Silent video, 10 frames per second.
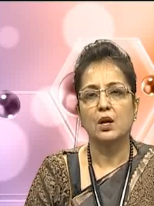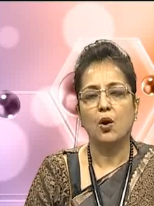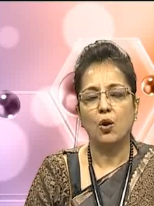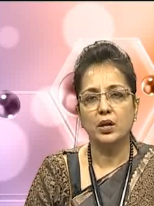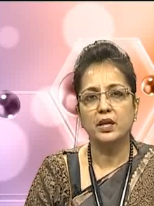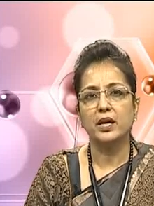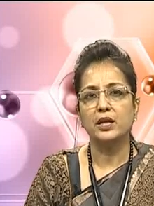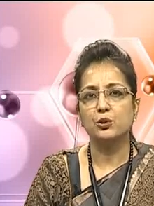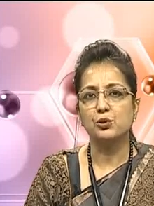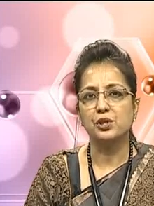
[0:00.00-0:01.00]
On
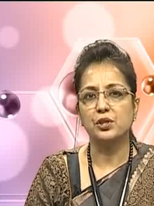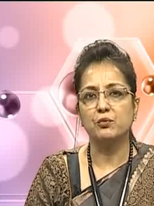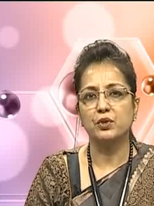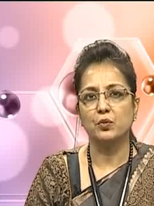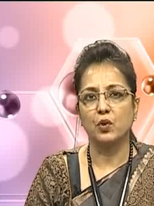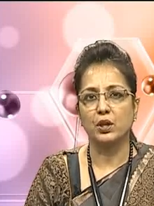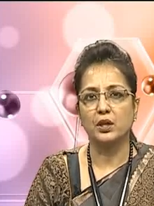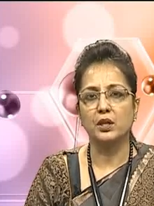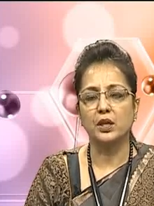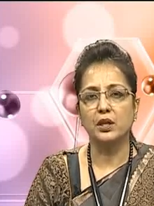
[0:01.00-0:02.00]
dilution with
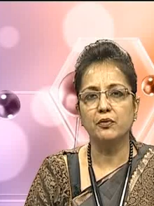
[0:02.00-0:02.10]
water, if